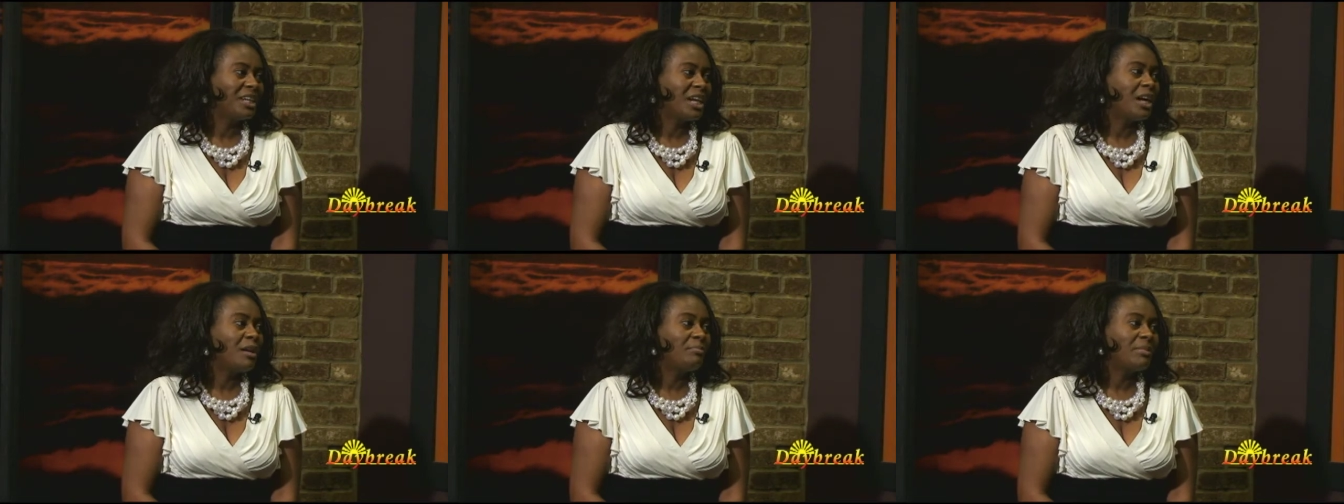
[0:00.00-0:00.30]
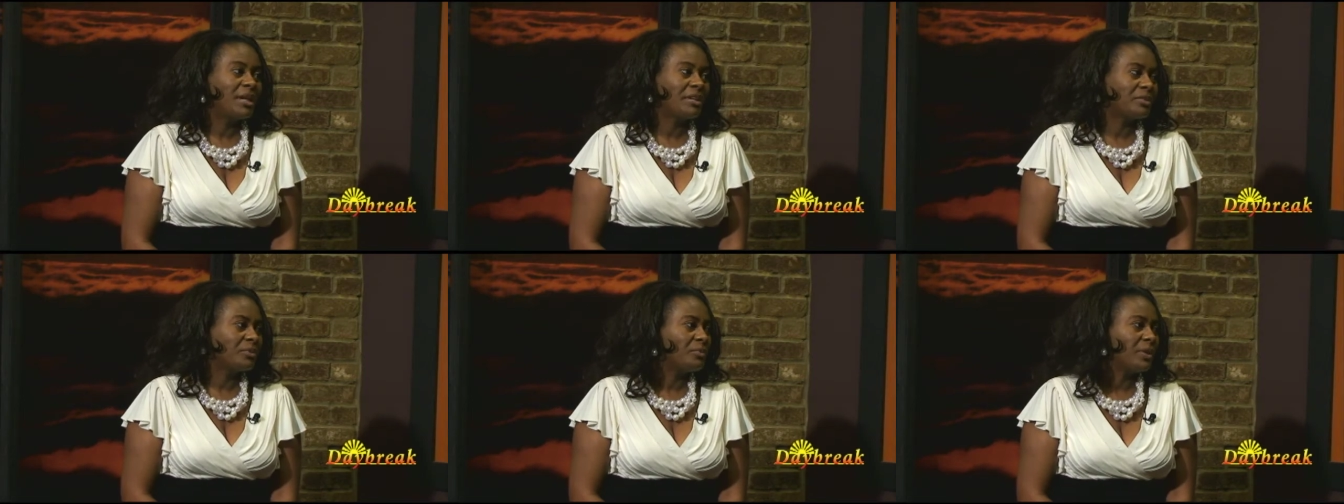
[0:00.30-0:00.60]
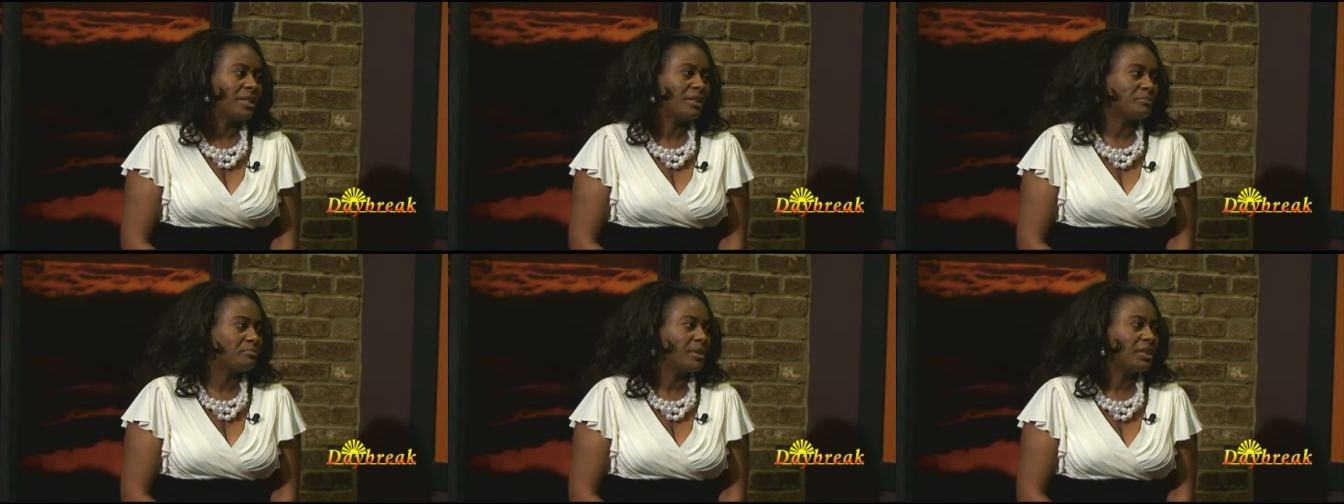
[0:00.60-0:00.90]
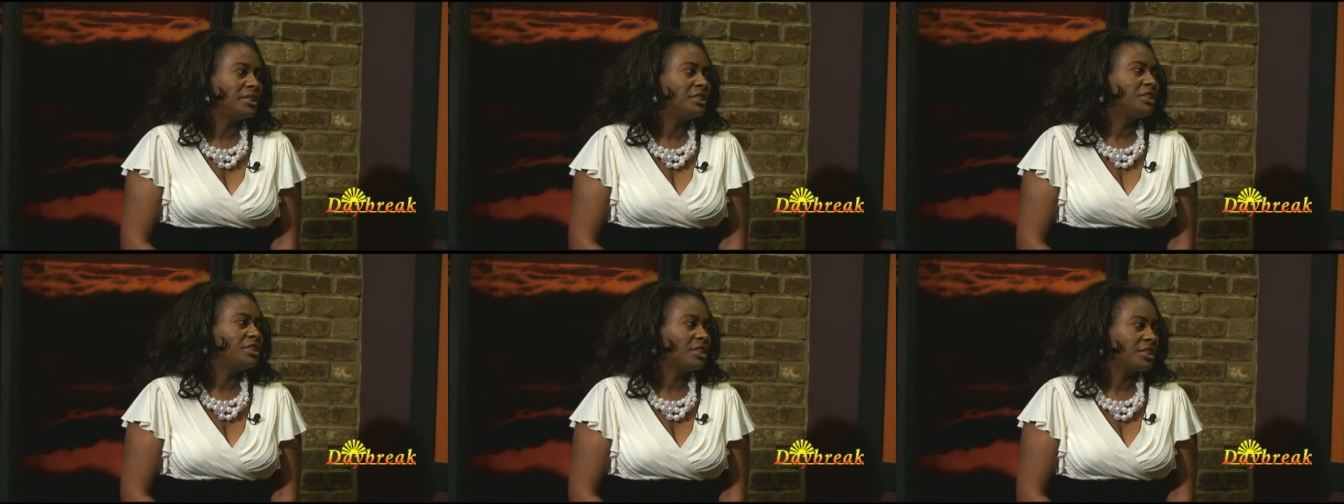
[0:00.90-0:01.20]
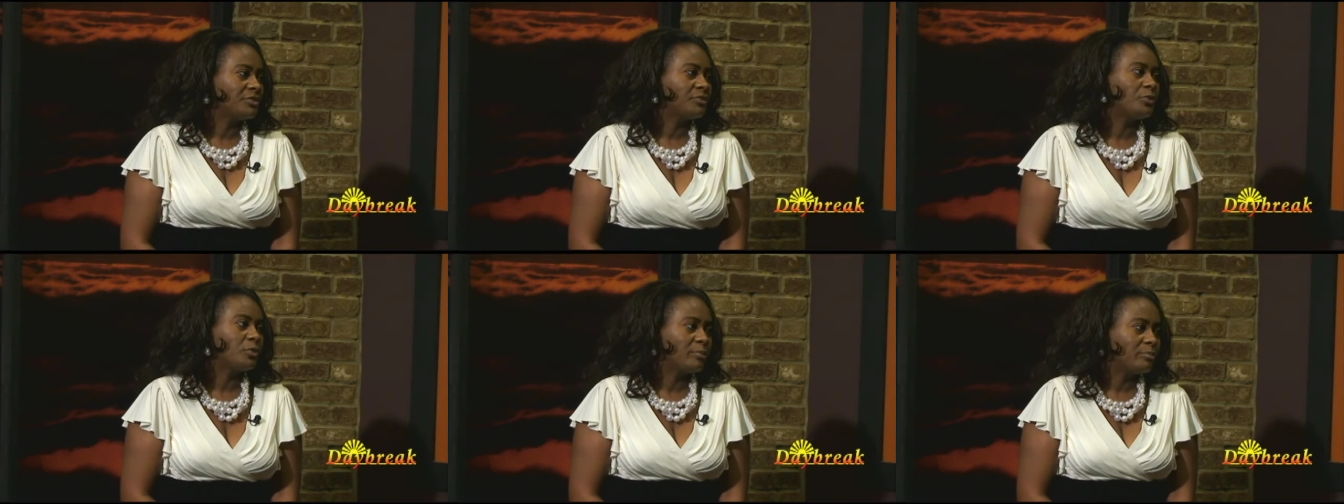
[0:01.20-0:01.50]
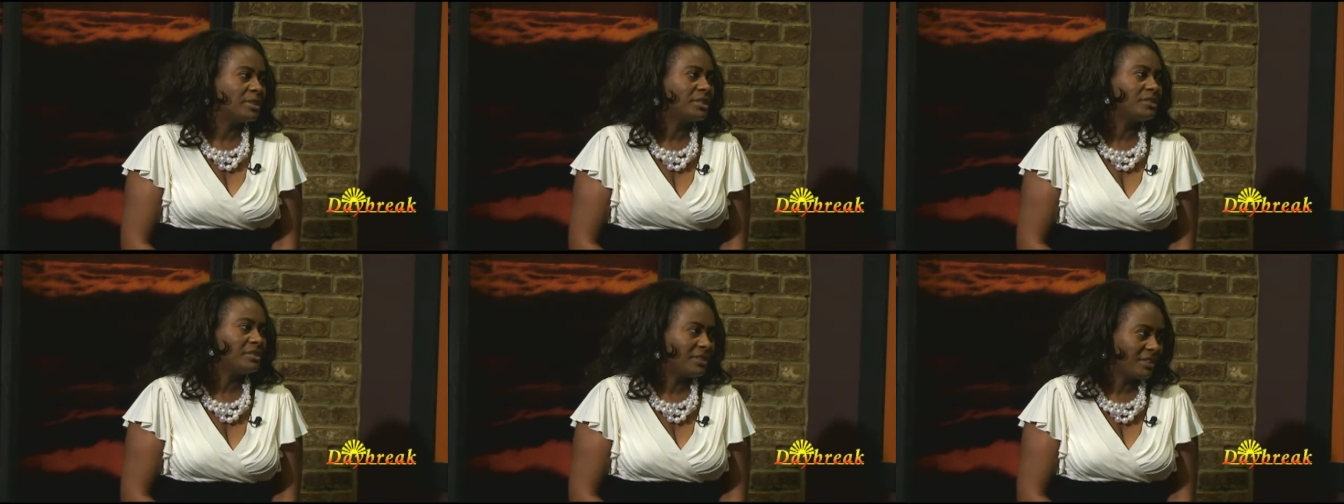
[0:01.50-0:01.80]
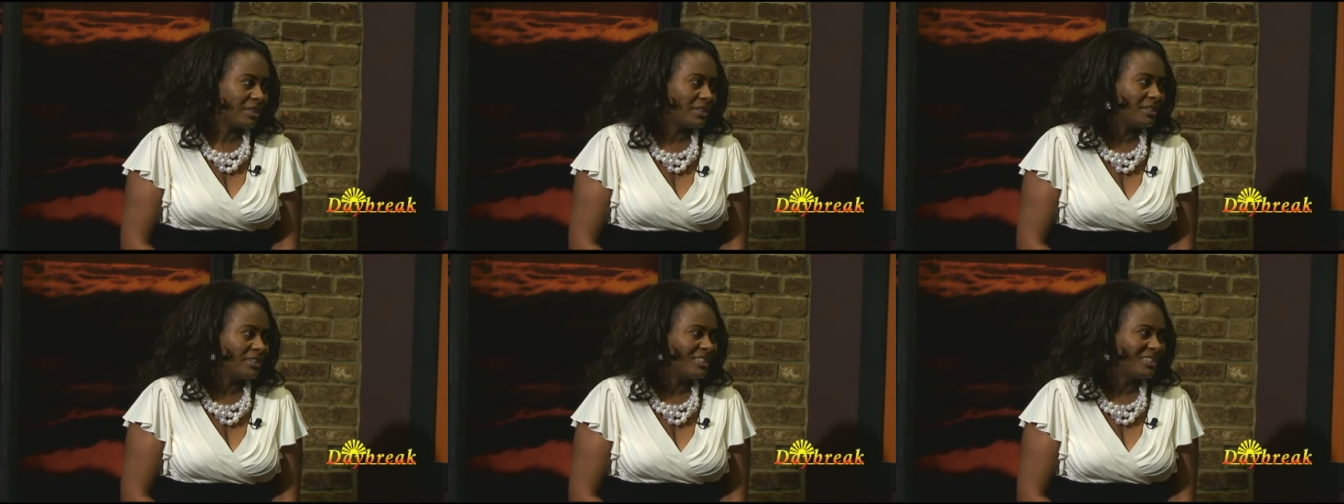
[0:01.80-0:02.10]
I'm gonna have to write a play just for Miss
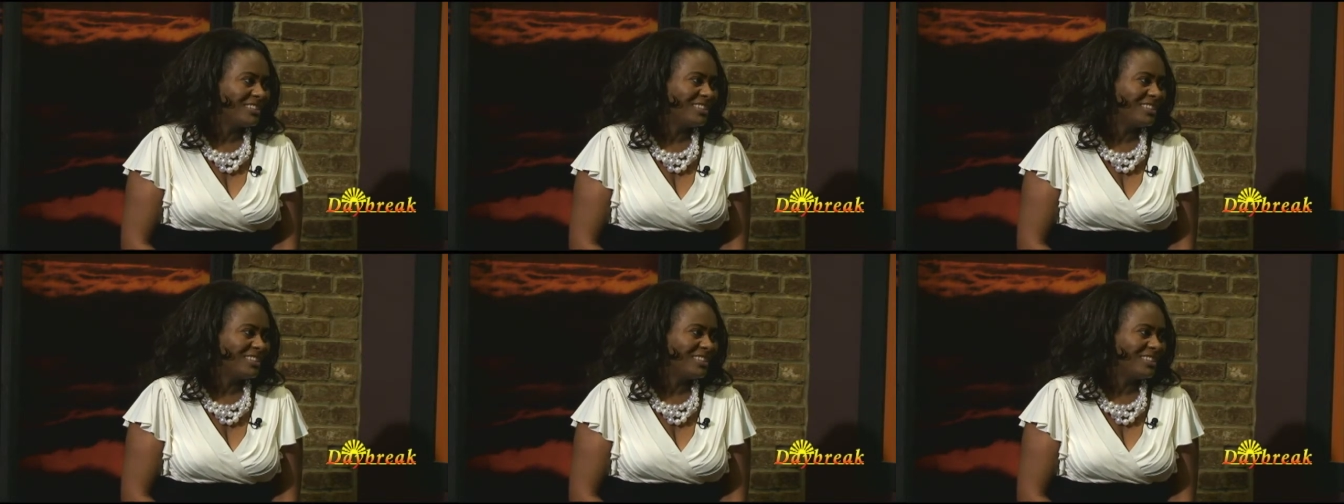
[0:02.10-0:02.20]
Stella.